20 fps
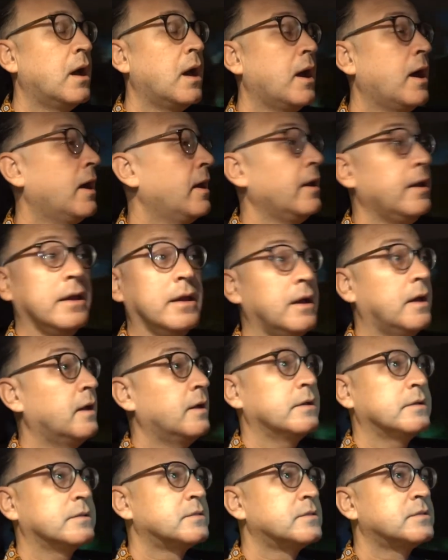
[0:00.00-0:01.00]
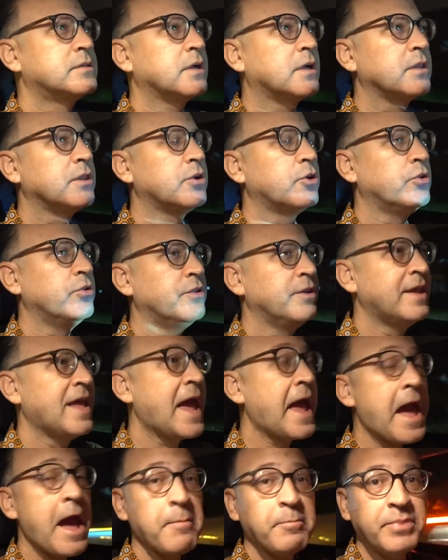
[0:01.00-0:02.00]
I uh, took a little
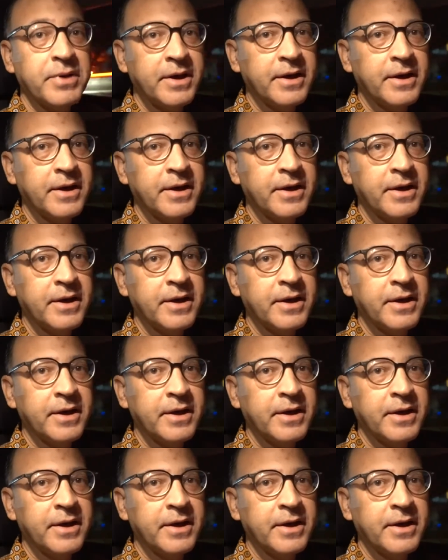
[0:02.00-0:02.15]
nap